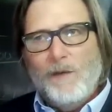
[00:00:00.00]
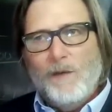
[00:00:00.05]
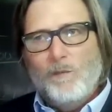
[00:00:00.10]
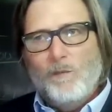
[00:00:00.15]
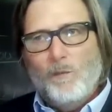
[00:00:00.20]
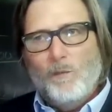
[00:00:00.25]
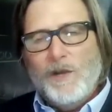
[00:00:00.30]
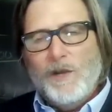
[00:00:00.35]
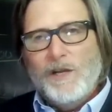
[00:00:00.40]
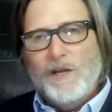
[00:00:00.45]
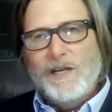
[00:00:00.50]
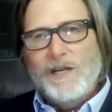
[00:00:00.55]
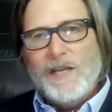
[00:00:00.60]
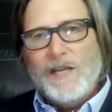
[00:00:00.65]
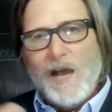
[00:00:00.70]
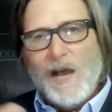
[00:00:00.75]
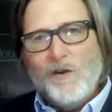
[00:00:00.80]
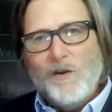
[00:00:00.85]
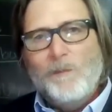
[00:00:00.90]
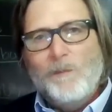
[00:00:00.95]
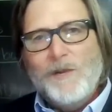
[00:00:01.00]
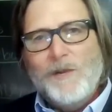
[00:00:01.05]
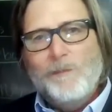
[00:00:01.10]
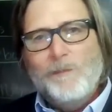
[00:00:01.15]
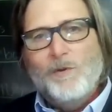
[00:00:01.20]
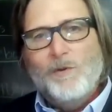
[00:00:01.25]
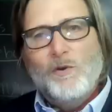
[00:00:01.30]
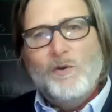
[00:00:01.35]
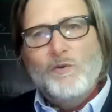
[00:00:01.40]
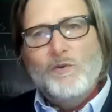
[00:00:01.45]
we could encounter
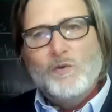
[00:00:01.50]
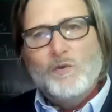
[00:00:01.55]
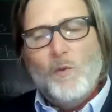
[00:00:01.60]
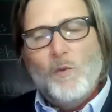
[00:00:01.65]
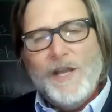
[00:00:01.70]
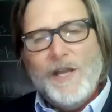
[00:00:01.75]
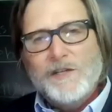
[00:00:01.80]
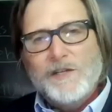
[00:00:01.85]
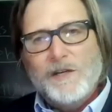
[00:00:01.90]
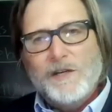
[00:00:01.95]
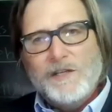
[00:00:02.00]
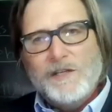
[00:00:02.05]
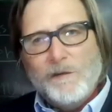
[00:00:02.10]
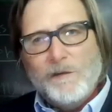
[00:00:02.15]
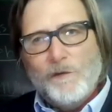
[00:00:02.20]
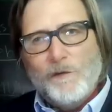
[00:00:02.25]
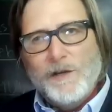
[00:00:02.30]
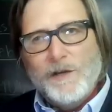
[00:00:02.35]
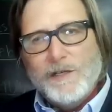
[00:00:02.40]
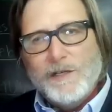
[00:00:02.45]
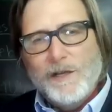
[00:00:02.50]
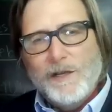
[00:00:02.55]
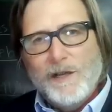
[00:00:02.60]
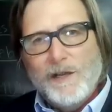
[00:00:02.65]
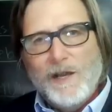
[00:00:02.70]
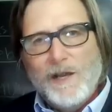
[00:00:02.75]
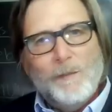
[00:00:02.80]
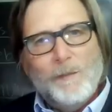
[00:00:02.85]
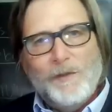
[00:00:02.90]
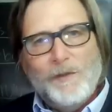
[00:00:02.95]
people whose ways are different,
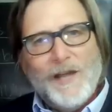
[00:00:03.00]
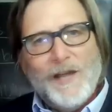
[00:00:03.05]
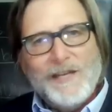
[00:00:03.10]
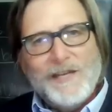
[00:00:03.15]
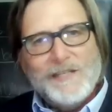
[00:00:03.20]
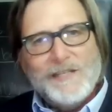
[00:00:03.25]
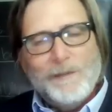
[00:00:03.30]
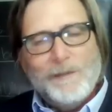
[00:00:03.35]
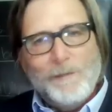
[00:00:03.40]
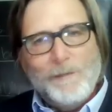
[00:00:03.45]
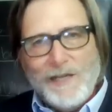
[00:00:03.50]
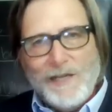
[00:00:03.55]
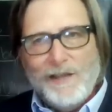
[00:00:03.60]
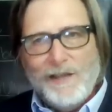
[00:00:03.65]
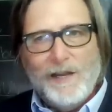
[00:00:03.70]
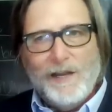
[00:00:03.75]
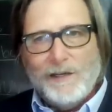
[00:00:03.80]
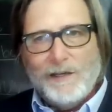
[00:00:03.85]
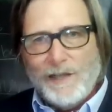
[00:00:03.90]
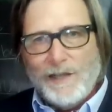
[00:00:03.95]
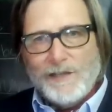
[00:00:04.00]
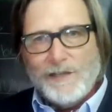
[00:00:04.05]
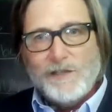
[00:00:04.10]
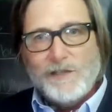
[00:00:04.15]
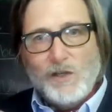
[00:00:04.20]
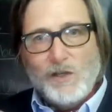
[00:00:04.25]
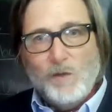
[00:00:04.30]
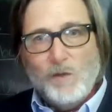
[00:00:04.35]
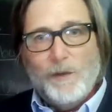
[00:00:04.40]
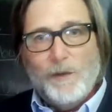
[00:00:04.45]
but that doesn't mean they are less
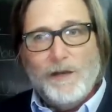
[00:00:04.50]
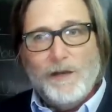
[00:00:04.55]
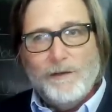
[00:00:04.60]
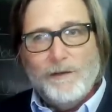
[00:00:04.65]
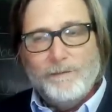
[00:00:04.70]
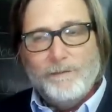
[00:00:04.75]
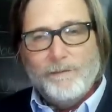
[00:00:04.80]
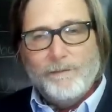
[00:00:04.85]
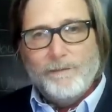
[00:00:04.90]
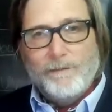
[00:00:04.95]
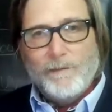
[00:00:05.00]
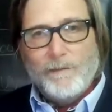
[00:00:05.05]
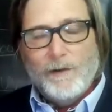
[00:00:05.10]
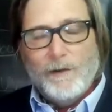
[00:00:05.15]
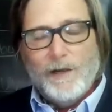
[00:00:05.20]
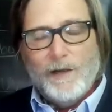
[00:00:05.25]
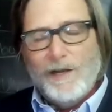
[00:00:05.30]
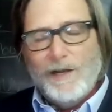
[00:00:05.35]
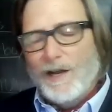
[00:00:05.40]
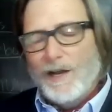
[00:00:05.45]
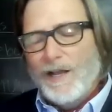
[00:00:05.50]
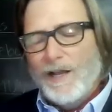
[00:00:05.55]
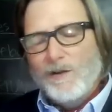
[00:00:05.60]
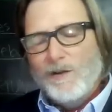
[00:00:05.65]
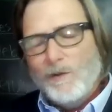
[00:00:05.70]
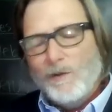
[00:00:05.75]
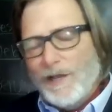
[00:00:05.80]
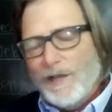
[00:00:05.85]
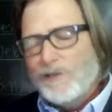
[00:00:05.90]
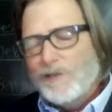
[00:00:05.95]
human, right? And I
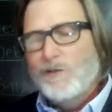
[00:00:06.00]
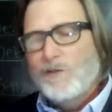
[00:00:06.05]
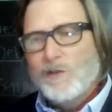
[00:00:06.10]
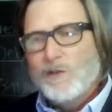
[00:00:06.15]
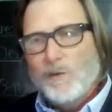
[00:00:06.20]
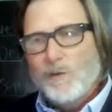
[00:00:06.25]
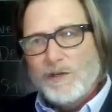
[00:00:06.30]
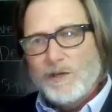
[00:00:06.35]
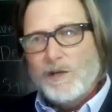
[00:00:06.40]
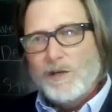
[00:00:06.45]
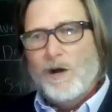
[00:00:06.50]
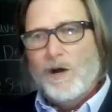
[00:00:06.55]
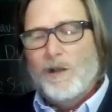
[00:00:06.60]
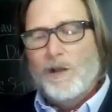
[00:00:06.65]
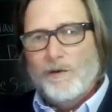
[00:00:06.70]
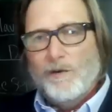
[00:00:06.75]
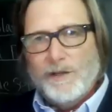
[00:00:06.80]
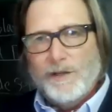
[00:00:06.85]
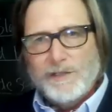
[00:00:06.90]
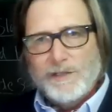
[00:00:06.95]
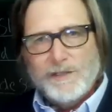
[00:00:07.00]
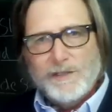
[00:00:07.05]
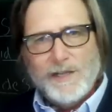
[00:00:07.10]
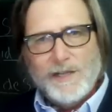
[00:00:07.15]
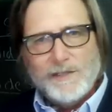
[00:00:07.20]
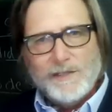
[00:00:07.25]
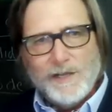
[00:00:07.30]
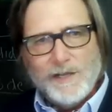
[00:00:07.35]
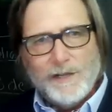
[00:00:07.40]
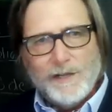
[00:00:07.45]
don't like to use the word tolerance, because
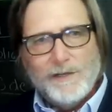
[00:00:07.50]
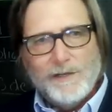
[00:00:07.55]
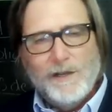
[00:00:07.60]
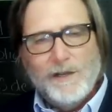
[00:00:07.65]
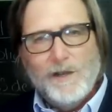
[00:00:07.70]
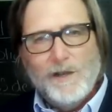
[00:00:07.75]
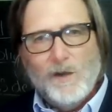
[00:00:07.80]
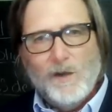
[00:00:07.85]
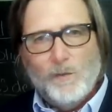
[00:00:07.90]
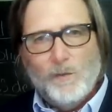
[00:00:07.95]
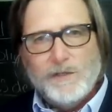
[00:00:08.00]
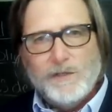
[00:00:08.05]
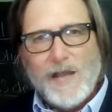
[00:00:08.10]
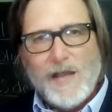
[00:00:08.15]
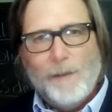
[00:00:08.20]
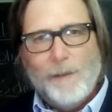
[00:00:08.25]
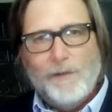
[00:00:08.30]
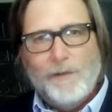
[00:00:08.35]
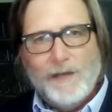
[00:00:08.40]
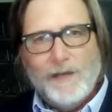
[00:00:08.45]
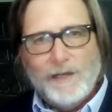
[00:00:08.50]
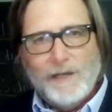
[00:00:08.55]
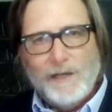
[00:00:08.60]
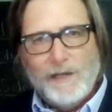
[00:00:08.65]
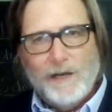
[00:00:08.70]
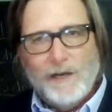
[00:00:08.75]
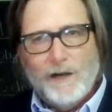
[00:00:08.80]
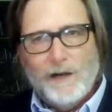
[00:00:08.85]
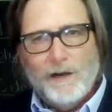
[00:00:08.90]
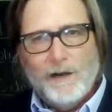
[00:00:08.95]
that's not what's happening
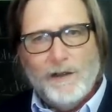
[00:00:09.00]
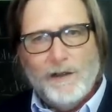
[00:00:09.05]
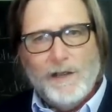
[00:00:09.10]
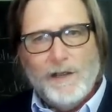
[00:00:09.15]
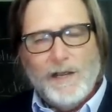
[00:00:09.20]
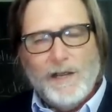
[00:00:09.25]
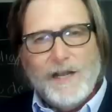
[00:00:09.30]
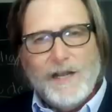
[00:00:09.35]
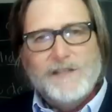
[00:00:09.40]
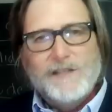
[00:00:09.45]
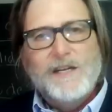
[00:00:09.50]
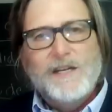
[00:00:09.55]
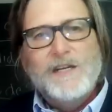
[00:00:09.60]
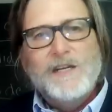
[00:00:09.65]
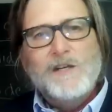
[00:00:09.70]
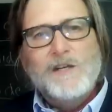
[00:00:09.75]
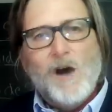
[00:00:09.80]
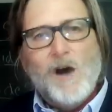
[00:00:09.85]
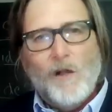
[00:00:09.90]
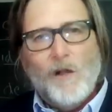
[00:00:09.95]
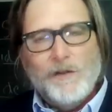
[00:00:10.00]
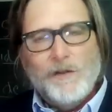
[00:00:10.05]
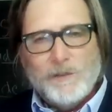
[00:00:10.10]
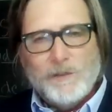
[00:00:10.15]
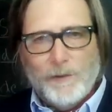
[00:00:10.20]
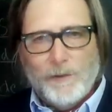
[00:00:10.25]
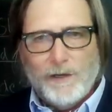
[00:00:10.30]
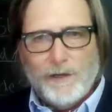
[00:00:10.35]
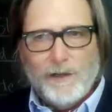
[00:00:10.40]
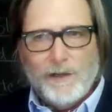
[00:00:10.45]
here. It's an
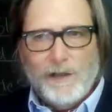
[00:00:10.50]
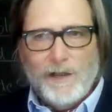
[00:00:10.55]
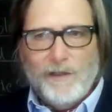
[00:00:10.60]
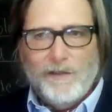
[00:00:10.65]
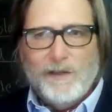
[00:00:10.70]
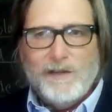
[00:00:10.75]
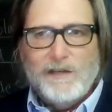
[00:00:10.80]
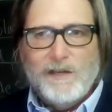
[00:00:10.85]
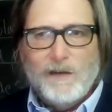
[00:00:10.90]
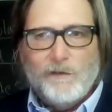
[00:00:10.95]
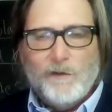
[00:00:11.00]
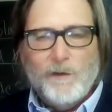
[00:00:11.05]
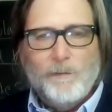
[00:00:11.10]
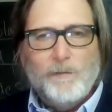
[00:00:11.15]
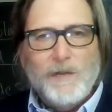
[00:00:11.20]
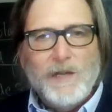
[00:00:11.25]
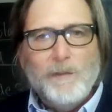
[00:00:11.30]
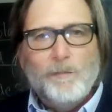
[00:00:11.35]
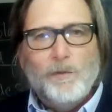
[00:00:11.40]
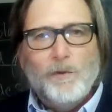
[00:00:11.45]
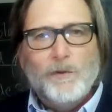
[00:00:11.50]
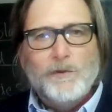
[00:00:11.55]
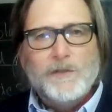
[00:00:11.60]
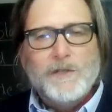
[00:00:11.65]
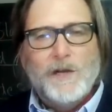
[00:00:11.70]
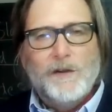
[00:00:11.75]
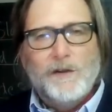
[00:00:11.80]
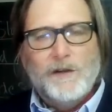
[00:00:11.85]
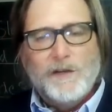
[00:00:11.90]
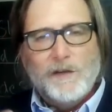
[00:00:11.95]
acknowledgement that different peoples
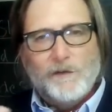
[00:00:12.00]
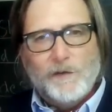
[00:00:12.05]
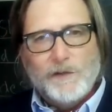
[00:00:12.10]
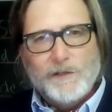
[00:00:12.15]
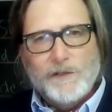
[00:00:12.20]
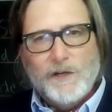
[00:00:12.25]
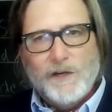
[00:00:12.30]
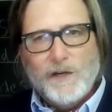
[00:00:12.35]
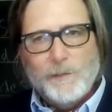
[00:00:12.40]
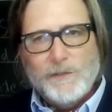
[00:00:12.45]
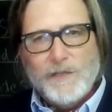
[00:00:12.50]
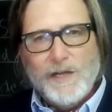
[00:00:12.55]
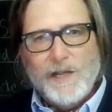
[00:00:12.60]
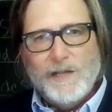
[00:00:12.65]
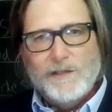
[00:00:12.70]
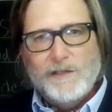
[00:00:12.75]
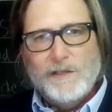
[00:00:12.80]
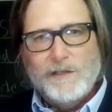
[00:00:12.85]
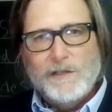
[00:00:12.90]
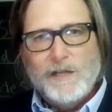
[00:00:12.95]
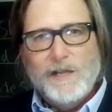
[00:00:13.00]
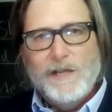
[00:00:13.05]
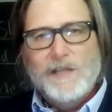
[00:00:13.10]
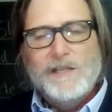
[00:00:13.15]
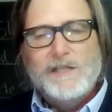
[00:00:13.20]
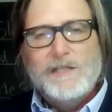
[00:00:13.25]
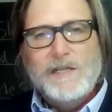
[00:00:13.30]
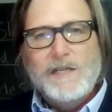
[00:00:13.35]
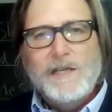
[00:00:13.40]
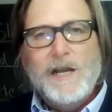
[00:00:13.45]
under different circumstances
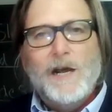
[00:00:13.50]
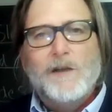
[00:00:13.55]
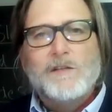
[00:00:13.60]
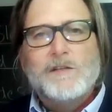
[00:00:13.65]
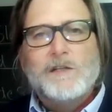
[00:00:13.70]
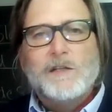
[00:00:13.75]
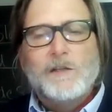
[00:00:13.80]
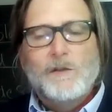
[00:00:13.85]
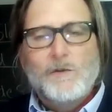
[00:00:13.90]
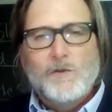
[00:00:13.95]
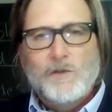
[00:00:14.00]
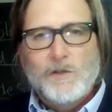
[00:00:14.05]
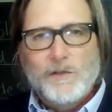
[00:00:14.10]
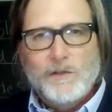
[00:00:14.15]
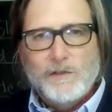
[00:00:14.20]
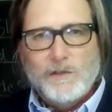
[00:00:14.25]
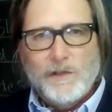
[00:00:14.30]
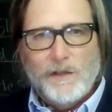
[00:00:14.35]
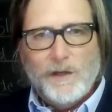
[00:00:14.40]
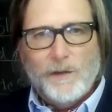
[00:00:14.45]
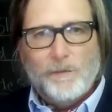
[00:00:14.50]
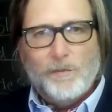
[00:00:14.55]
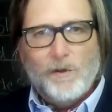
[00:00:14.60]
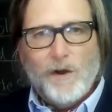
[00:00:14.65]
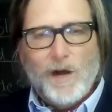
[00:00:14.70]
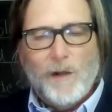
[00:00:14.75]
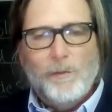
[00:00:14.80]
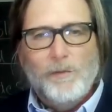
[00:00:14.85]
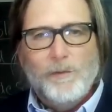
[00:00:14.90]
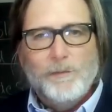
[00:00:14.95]
seek out solutions to their
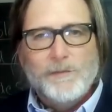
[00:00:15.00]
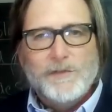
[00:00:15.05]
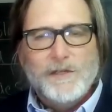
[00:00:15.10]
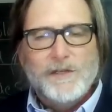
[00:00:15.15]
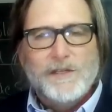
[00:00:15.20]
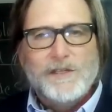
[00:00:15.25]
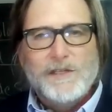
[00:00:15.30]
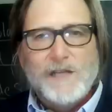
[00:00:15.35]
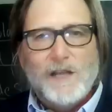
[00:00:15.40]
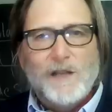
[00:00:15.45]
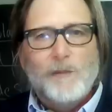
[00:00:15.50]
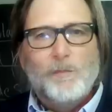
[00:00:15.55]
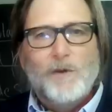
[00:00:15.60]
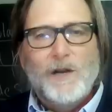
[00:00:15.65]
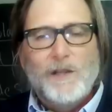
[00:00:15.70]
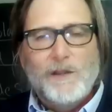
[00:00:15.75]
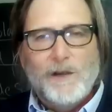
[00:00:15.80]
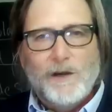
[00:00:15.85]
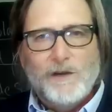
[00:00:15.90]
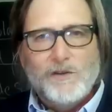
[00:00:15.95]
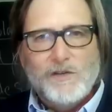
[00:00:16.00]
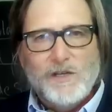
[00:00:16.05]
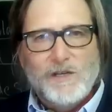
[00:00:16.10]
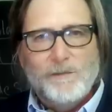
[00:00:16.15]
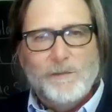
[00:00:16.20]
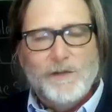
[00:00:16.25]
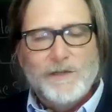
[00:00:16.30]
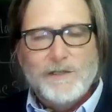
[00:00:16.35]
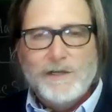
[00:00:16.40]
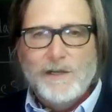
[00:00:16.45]
problems and celebrate their
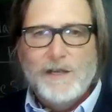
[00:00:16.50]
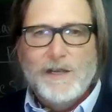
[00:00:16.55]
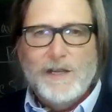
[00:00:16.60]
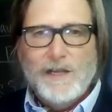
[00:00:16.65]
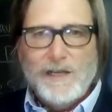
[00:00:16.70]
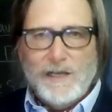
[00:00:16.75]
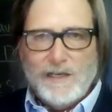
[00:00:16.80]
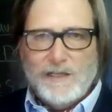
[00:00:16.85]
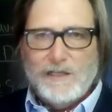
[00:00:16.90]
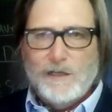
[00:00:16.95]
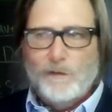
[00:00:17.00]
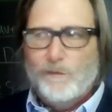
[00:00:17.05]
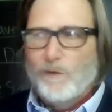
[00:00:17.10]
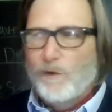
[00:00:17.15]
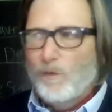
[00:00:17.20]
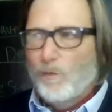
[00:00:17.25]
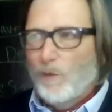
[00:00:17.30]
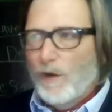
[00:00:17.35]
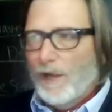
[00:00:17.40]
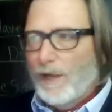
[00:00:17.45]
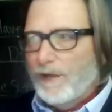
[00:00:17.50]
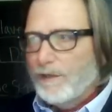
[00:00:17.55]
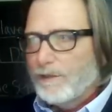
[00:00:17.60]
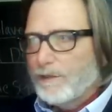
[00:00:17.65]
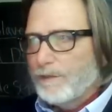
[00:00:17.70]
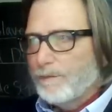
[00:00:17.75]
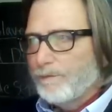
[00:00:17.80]
achievements in different ways.